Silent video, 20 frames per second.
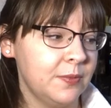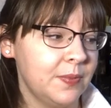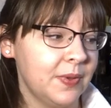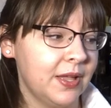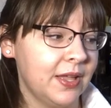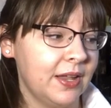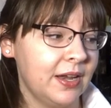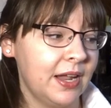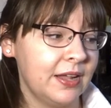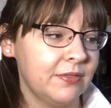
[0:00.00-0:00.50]

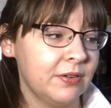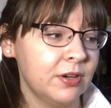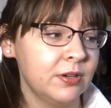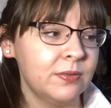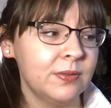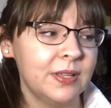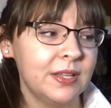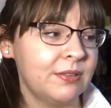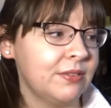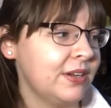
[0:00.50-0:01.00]
but I've heard
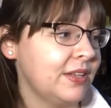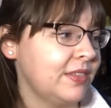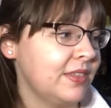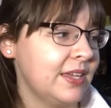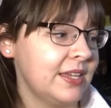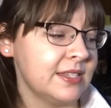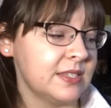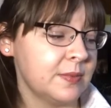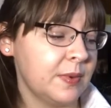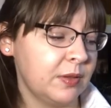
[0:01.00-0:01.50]
really great
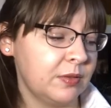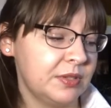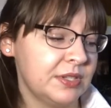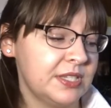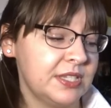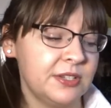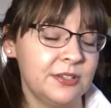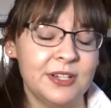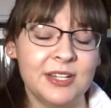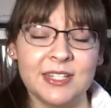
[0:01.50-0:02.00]
things about this
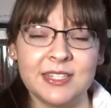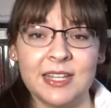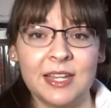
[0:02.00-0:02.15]
series.